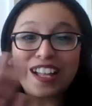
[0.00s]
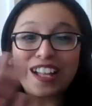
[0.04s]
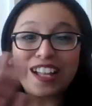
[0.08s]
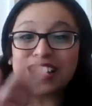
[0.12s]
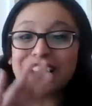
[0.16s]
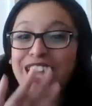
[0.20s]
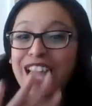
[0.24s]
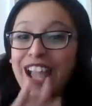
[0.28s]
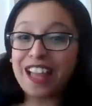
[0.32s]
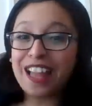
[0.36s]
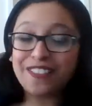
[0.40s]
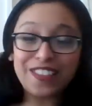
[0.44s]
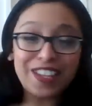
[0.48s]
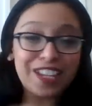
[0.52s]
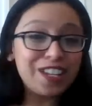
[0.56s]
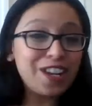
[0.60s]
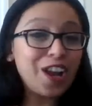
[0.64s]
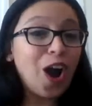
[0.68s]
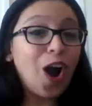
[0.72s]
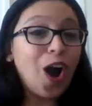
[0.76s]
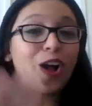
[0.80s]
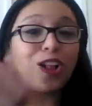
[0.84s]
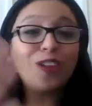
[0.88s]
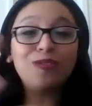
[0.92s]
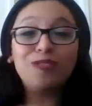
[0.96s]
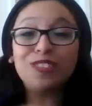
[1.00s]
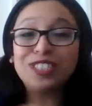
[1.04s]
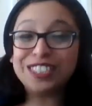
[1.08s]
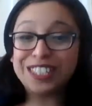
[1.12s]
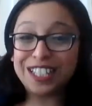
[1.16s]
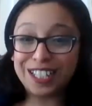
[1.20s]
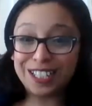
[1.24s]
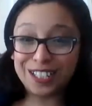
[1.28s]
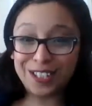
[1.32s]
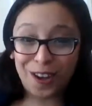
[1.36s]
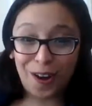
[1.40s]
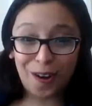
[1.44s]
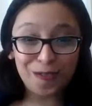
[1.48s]
And then all of a
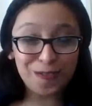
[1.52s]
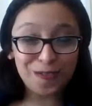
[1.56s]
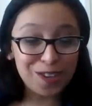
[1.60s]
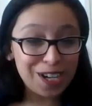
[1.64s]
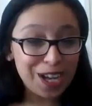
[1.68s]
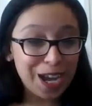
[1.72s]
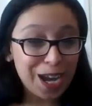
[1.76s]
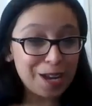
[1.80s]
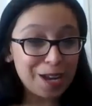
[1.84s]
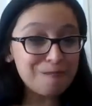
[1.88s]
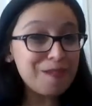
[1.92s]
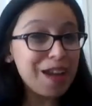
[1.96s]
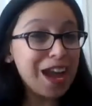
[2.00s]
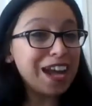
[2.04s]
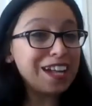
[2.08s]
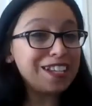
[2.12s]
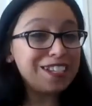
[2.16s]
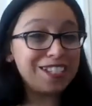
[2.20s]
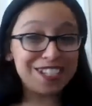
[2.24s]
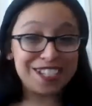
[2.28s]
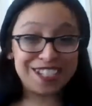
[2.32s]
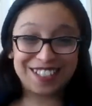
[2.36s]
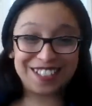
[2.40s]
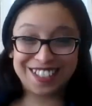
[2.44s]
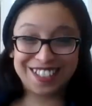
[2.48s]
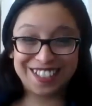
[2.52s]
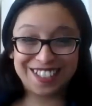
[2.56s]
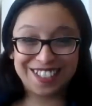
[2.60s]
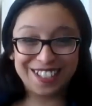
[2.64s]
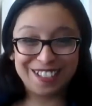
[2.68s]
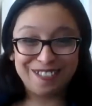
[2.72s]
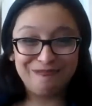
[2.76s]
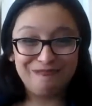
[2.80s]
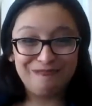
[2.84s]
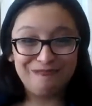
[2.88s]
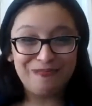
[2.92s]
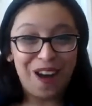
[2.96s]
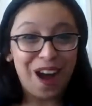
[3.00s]
sudden, overnight, magically,
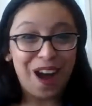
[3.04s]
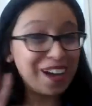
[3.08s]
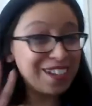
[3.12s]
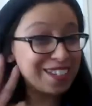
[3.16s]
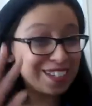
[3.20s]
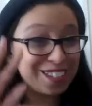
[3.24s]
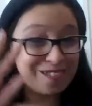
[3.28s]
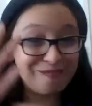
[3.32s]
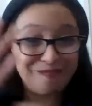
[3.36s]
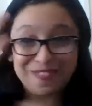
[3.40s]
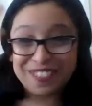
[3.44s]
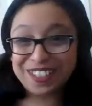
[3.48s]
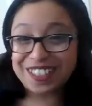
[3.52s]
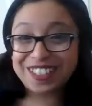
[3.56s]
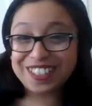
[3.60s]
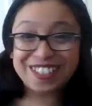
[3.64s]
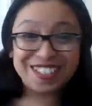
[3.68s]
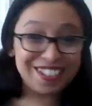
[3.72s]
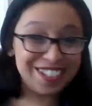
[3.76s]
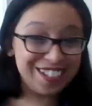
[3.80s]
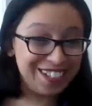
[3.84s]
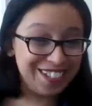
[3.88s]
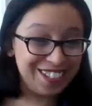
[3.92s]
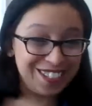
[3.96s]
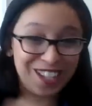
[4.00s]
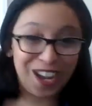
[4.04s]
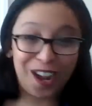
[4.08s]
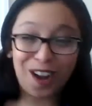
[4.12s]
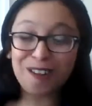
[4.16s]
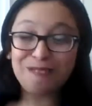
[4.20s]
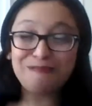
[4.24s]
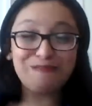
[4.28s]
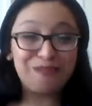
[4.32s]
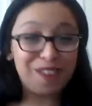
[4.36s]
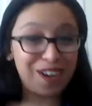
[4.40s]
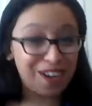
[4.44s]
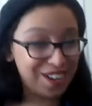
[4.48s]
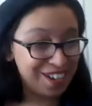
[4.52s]
possibilities are
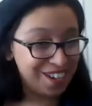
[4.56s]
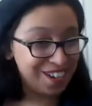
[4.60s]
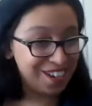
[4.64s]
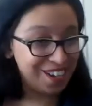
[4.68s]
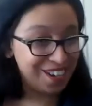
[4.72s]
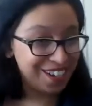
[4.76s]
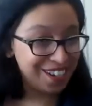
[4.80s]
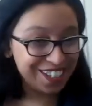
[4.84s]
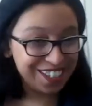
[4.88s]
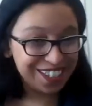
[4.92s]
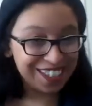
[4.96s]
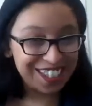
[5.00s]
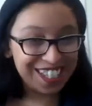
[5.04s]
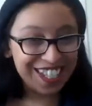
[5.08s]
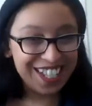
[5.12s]
birthed.